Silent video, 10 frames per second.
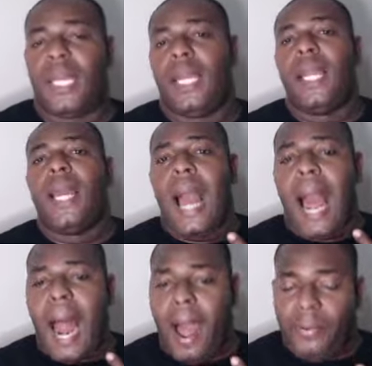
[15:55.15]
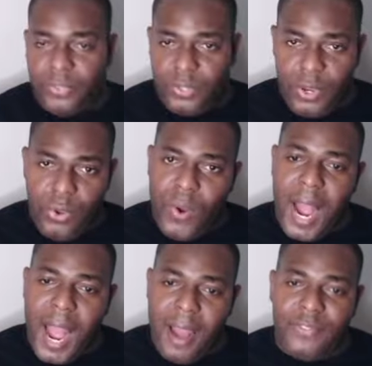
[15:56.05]
And after you
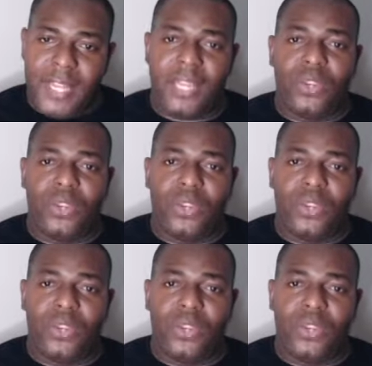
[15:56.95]
have that,